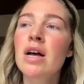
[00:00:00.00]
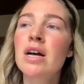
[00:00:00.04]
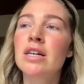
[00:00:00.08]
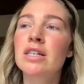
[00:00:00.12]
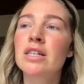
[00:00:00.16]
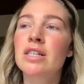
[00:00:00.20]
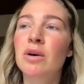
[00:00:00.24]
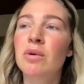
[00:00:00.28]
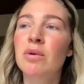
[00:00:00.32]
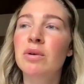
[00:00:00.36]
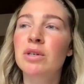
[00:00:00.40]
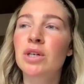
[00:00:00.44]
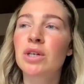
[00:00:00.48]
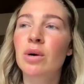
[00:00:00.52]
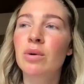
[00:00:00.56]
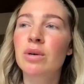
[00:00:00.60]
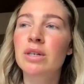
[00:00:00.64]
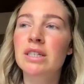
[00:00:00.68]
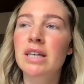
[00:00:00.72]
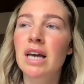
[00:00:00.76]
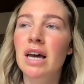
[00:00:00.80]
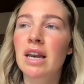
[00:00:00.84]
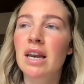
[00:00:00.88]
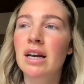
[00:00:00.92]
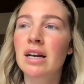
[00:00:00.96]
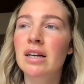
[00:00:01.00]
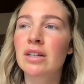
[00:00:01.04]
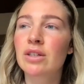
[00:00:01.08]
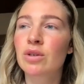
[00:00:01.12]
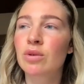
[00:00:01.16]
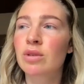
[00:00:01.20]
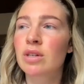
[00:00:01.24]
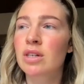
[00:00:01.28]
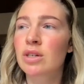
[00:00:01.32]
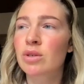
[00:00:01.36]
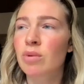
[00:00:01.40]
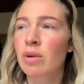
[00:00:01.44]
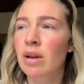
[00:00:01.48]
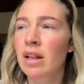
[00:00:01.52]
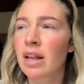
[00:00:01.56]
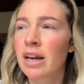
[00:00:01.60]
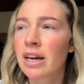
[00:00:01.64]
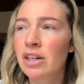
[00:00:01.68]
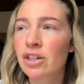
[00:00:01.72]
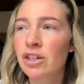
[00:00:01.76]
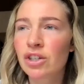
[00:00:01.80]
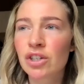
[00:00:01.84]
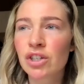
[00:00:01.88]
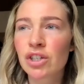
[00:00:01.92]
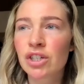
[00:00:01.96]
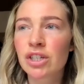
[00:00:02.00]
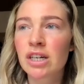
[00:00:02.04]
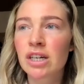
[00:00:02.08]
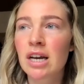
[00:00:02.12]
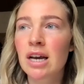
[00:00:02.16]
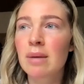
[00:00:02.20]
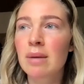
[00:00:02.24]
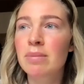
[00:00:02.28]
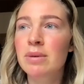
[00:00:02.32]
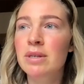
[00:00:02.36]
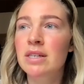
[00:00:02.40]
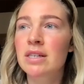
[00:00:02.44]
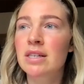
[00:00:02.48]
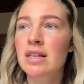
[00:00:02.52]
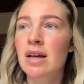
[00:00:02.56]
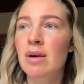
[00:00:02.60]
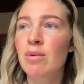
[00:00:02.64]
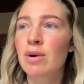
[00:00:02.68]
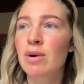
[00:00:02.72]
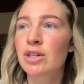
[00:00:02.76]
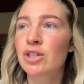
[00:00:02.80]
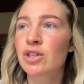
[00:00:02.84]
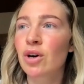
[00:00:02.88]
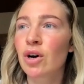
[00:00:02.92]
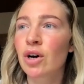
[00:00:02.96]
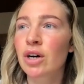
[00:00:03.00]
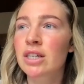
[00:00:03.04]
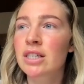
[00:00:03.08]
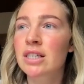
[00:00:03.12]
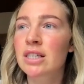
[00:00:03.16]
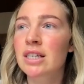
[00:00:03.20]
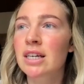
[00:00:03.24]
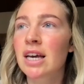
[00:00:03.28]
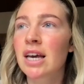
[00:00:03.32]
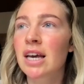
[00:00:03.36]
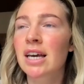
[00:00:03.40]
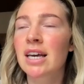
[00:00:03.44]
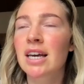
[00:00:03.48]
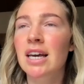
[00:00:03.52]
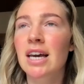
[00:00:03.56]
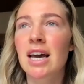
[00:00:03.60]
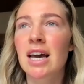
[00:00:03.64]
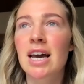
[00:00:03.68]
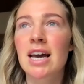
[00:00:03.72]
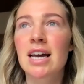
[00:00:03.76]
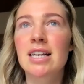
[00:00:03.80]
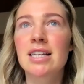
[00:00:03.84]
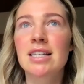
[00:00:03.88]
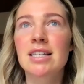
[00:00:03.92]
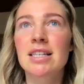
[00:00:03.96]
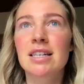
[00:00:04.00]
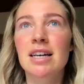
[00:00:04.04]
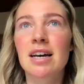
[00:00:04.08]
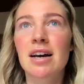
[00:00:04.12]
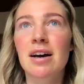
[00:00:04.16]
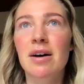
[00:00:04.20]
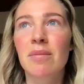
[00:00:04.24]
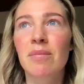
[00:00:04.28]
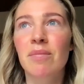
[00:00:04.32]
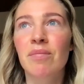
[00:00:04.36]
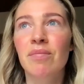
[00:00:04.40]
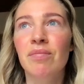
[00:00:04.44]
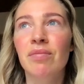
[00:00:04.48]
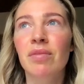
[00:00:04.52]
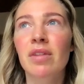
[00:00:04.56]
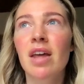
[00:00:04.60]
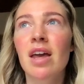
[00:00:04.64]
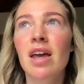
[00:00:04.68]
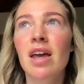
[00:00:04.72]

So I was always getting into these relationships that were toxic. And um